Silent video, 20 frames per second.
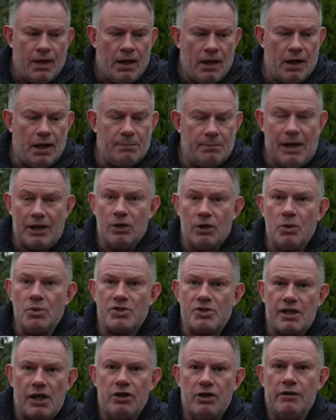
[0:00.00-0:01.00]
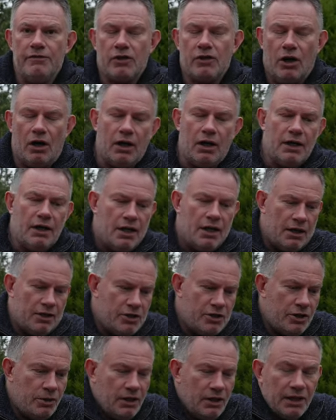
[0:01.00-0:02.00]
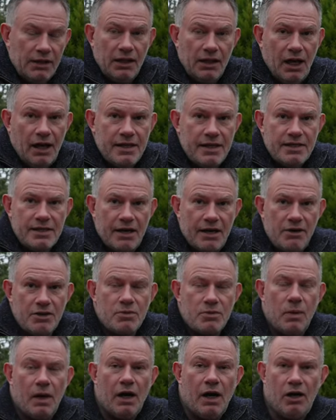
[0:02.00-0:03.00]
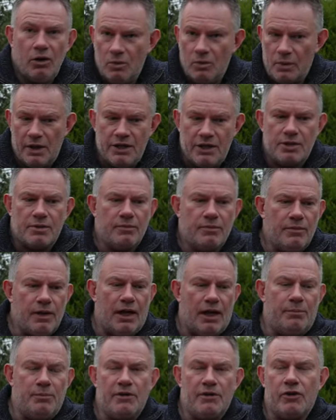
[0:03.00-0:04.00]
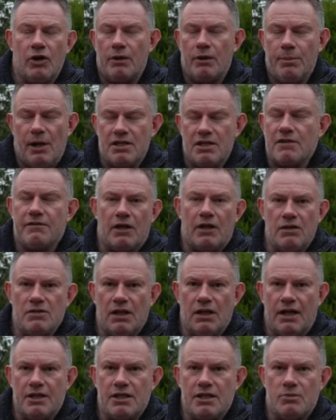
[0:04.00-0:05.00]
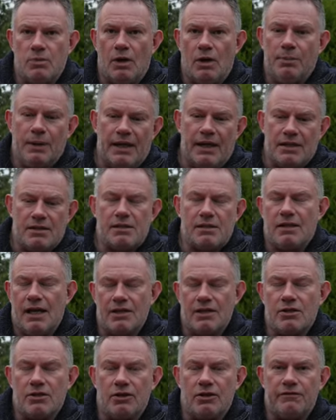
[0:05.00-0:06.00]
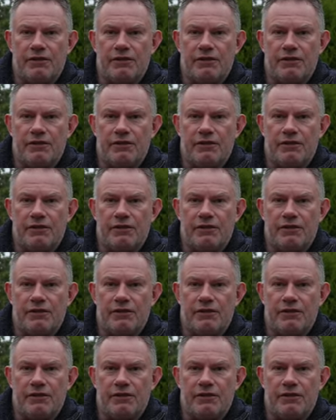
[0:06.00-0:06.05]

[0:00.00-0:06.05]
And also you've got two little lights there as well, which you've got the buttons for those lights as well, but that's good